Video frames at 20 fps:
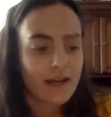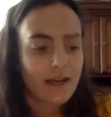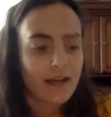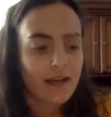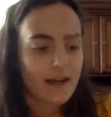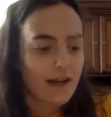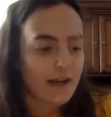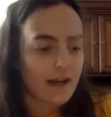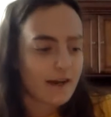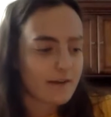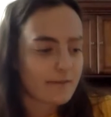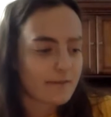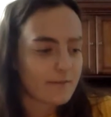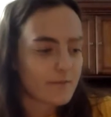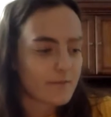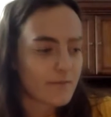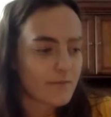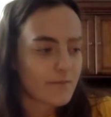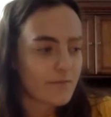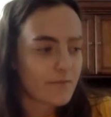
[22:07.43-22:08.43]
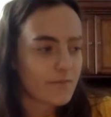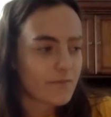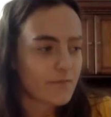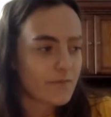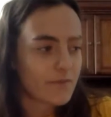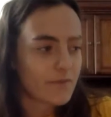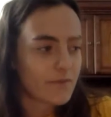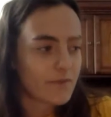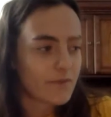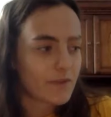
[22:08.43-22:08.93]
Um,
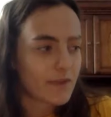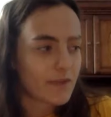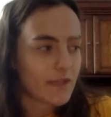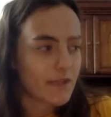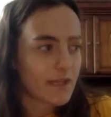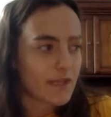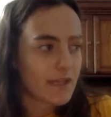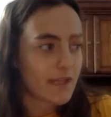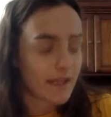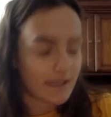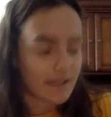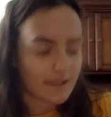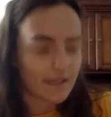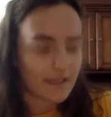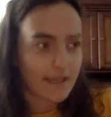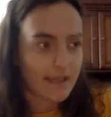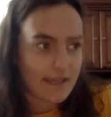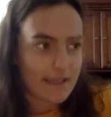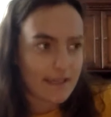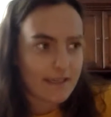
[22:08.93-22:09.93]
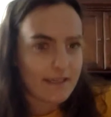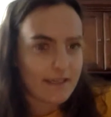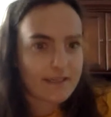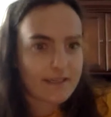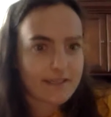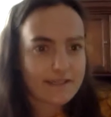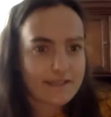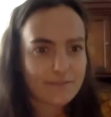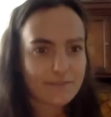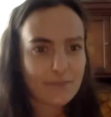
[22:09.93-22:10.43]
that like
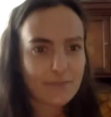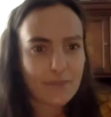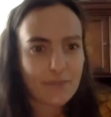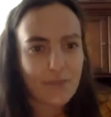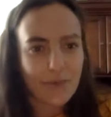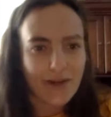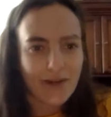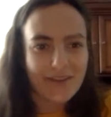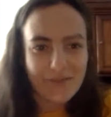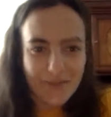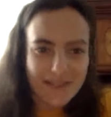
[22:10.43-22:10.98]
is pretty.